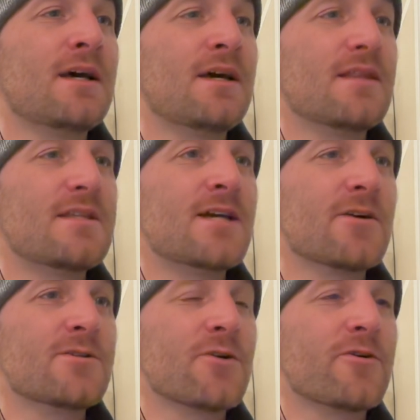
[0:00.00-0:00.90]
The
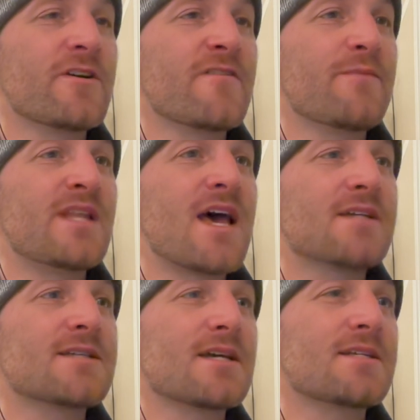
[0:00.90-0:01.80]
territory of
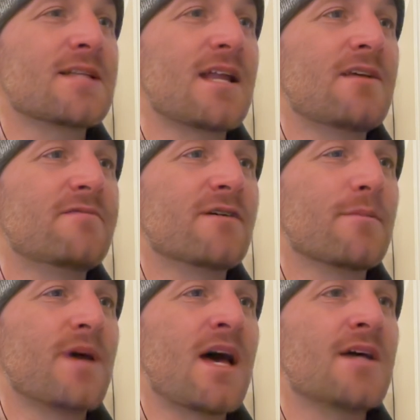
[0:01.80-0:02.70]
Manasseh extended
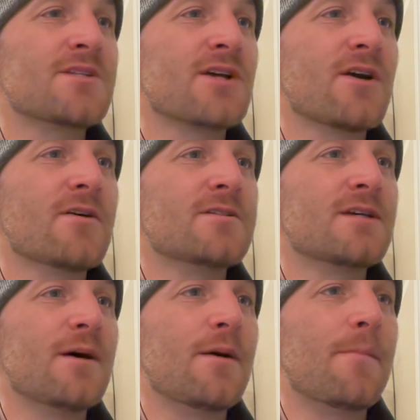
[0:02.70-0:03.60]
from Asher
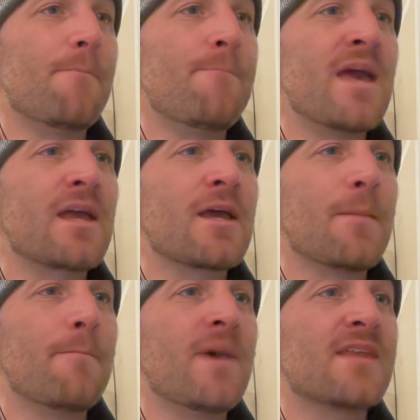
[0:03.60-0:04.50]
to
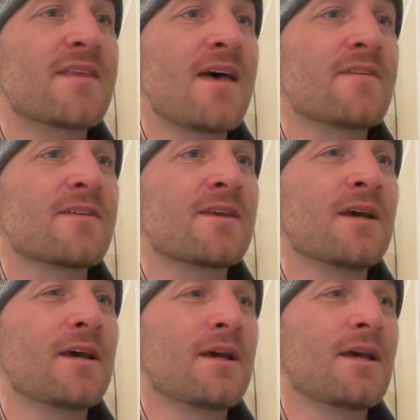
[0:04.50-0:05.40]
Michmetheth,
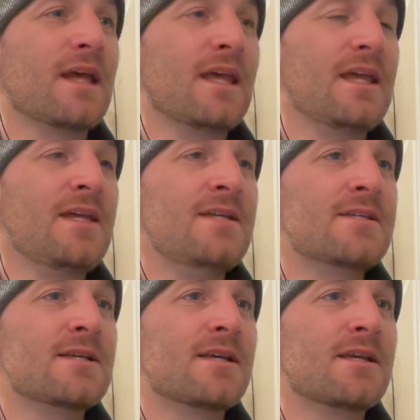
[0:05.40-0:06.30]
east
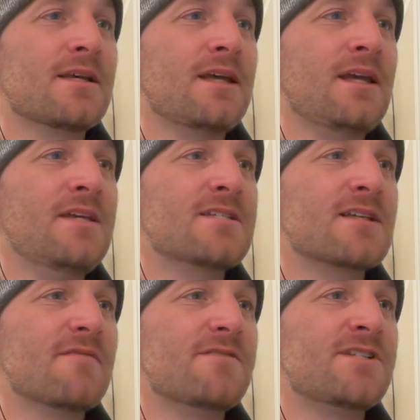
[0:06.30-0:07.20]

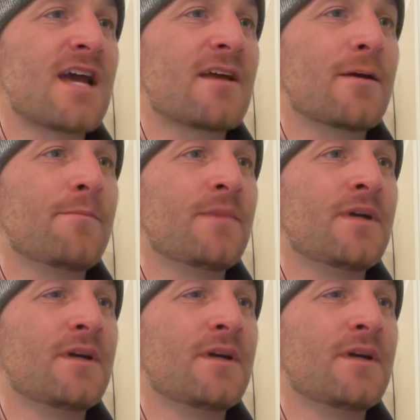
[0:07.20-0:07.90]
of Shechem.